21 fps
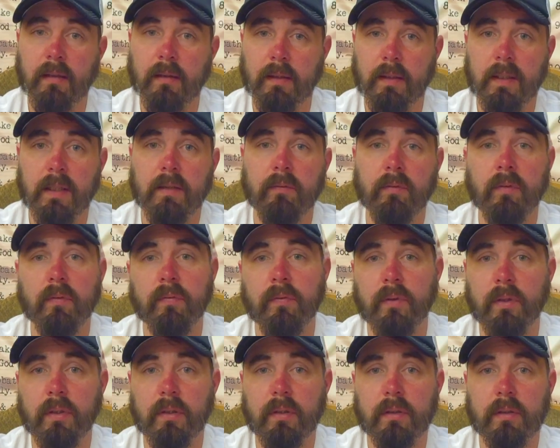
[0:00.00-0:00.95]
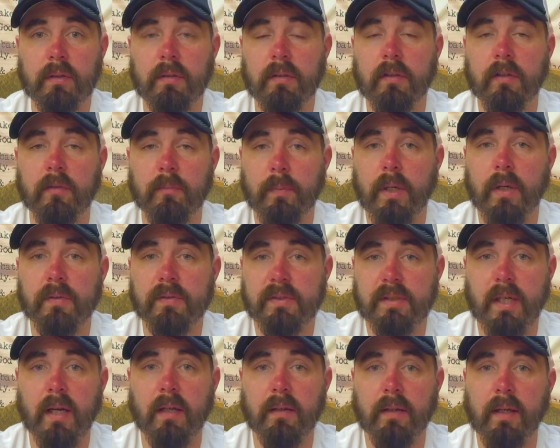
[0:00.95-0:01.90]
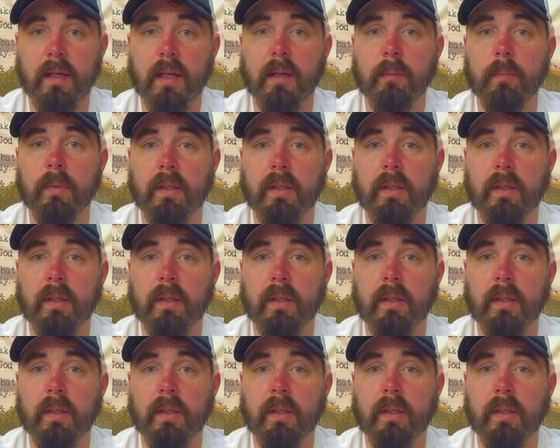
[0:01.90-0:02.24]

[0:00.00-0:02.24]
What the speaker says: leave the foot of Mount Sinai and